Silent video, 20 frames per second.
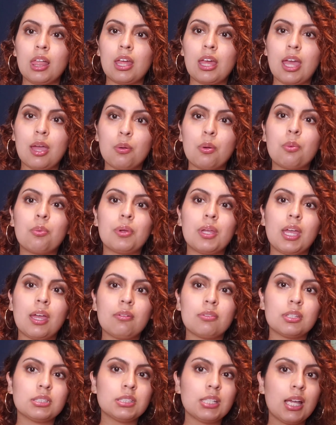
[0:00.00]
And when we
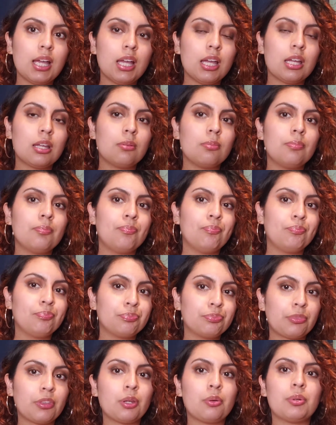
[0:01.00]
have the time,
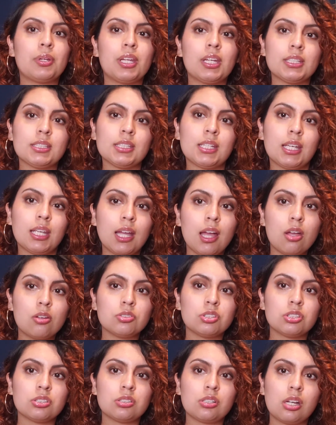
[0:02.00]
we get to hang
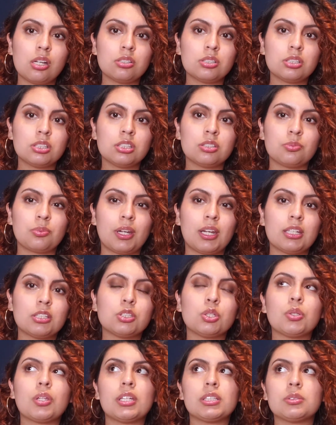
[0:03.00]
out, just us, right?
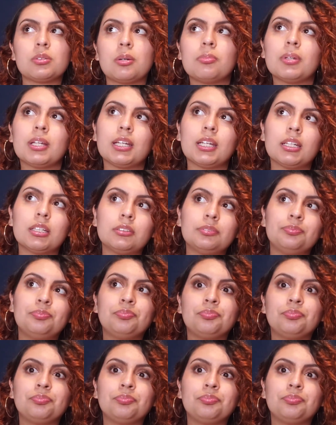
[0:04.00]
So that's why I'm like,